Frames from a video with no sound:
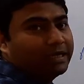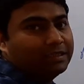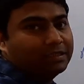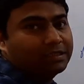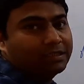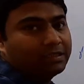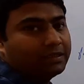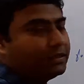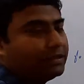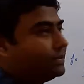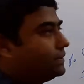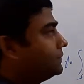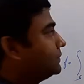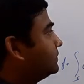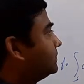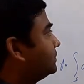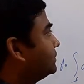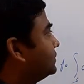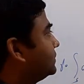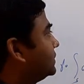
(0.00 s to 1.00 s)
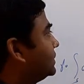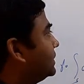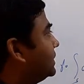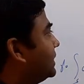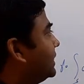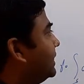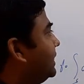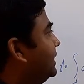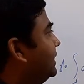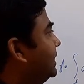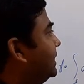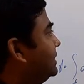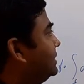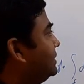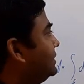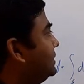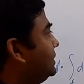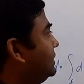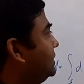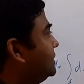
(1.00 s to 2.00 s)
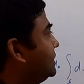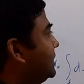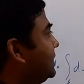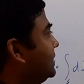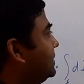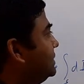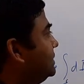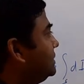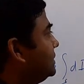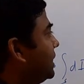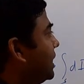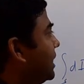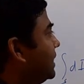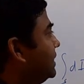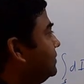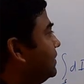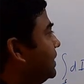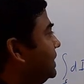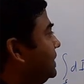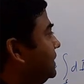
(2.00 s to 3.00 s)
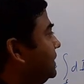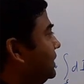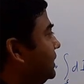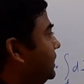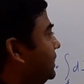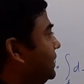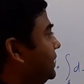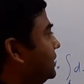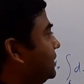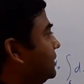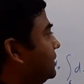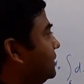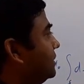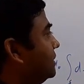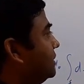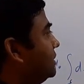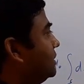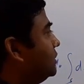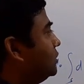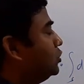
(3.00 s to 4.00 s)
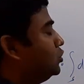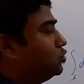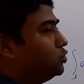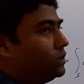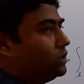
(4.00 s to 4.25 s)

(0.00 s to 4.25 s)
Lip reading: density. Current density J is I by A.